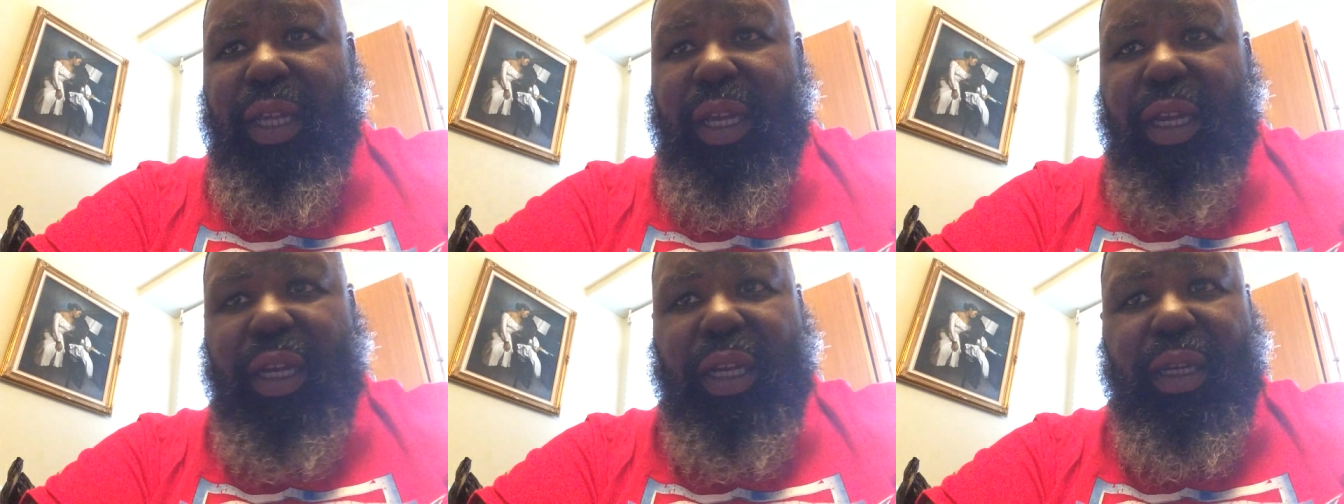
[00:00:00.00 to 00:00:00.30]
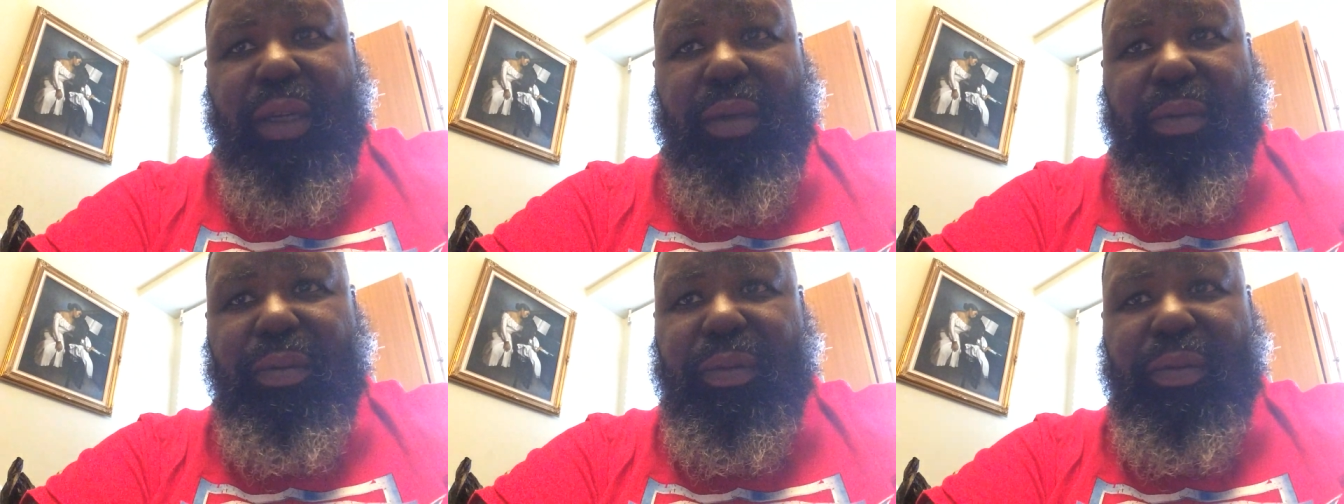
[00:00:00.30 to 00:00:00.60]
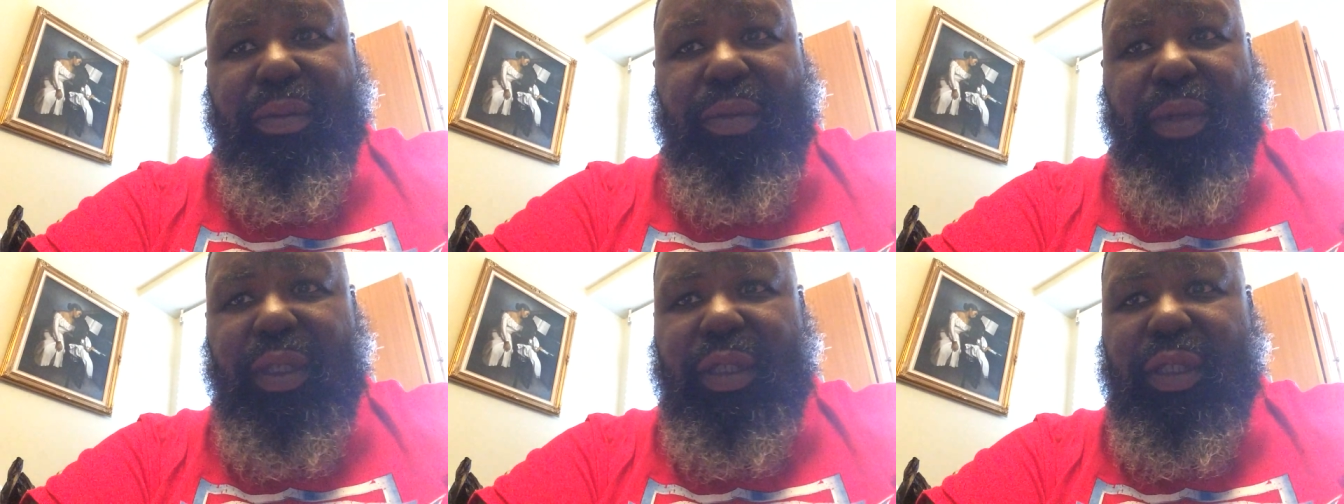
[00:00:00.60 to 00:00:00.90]
Um,
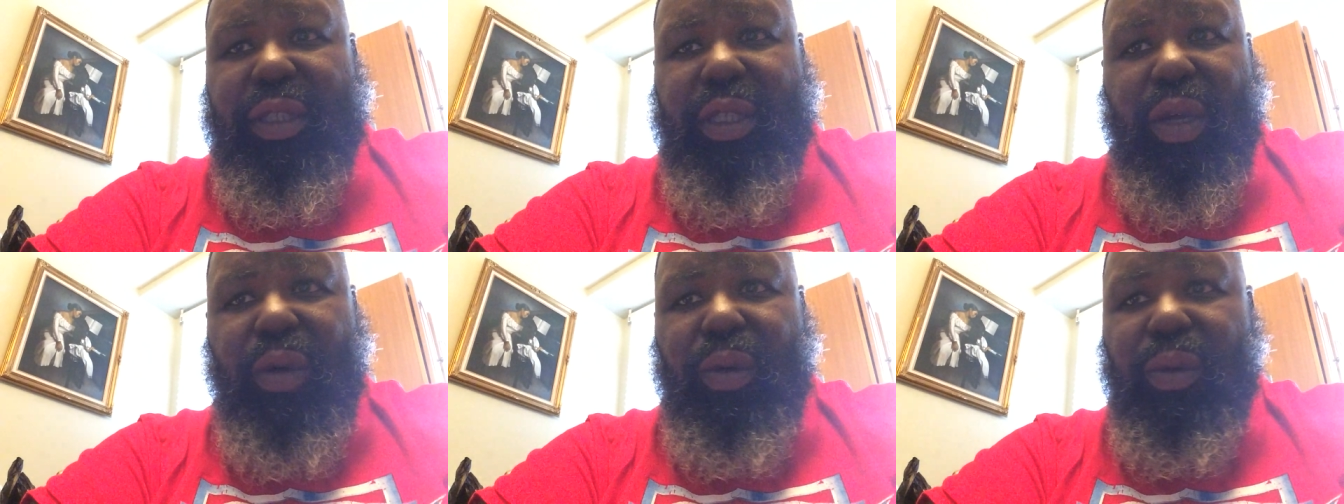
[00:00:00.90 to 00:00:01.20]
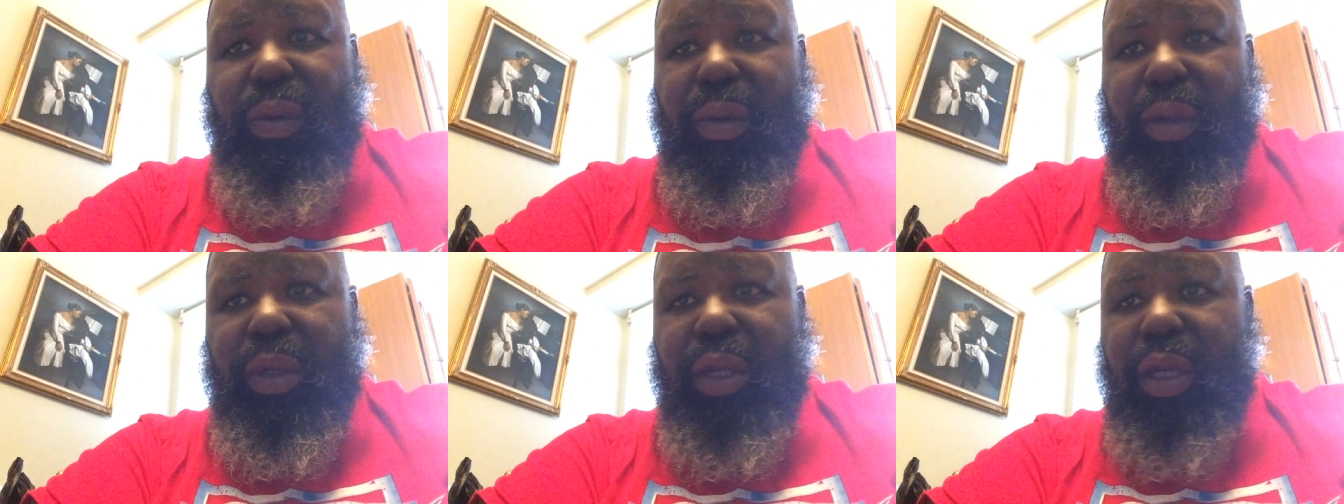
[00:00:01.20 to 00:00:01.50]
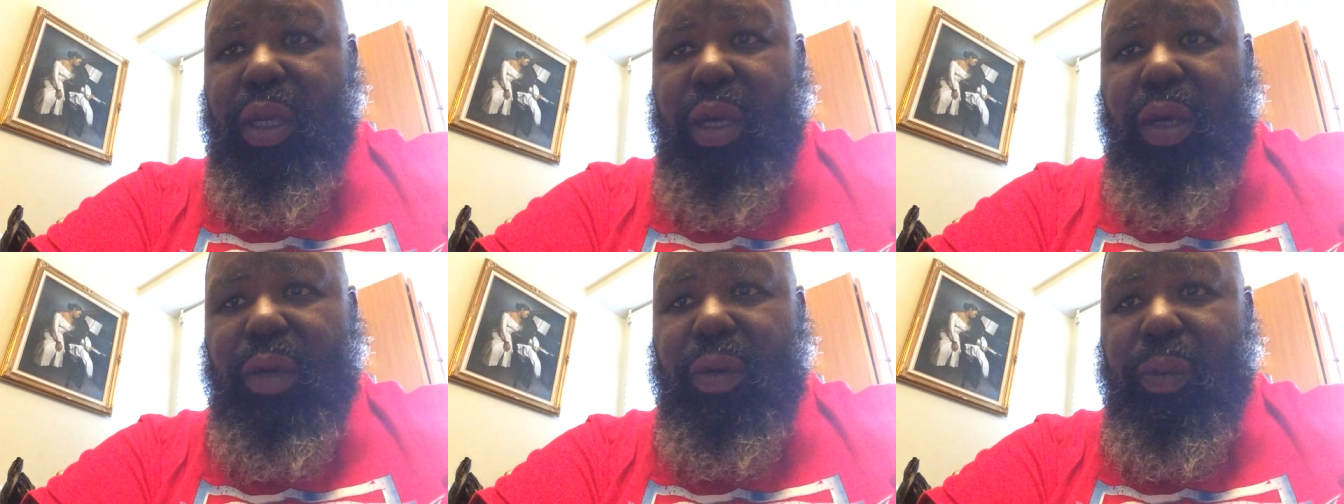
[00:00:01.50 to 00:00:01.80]
so,
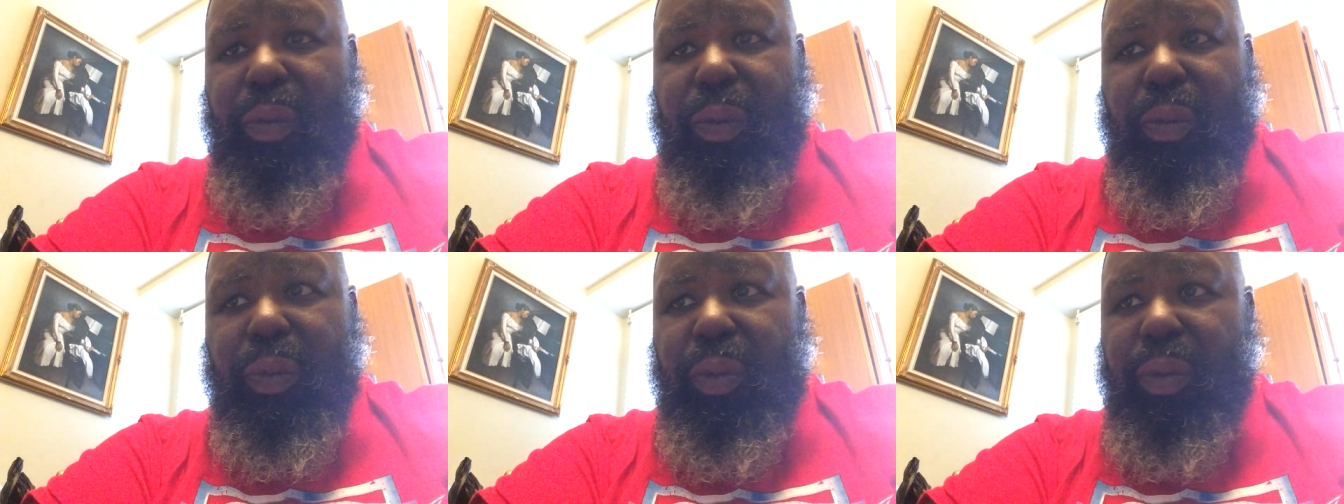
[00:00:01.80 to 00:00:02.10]
you know,